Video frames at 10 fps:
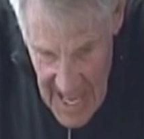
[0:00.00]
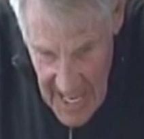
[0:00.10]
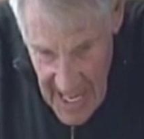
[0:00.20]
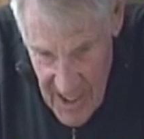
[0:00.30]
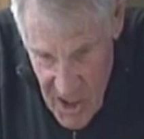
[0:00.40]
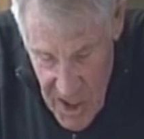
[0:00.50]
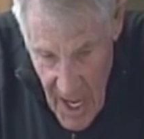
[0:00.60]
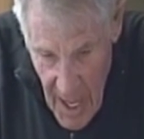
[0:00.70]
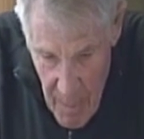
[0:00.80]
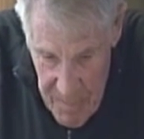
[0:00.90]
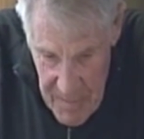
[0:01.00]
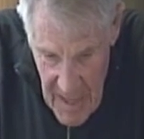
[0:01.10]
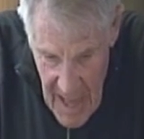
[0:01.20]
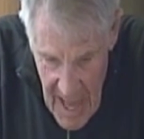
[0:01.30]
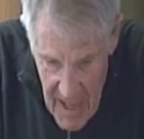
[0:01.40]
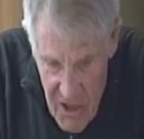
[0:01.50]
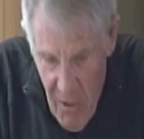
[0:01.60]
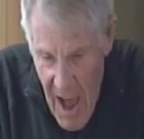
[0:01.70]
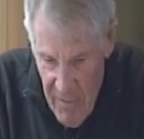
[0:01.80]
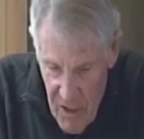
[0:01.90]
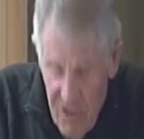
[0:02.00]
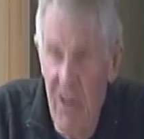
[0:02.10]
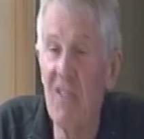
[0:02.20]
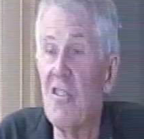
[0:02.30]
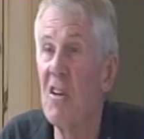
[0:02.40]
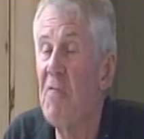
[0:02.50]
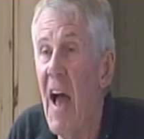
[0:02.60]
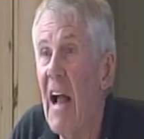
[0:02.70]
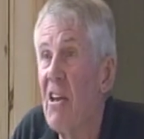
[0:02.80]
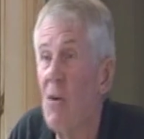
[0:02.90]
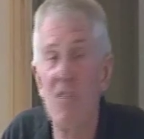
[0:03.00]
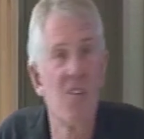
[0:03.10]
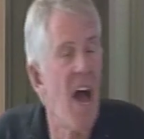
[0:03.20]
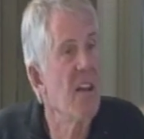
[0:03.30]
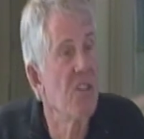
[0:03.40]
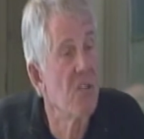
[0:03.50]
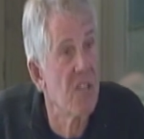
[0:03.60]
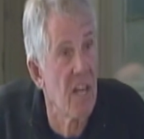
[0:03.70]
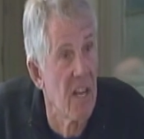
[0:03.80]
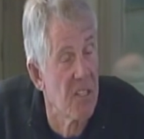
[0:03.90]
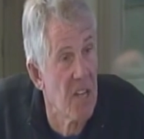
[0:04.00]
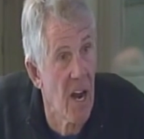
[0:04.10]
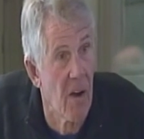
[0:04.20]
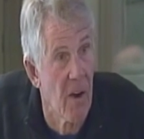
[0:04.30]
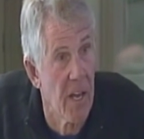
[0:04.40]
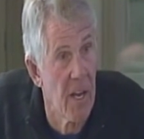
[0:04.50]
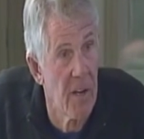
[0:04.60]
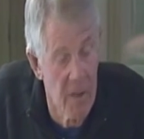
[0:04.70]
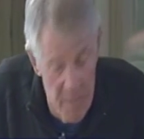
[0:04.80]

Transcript: It's um, you have intrinsic value, it's not utilitarian.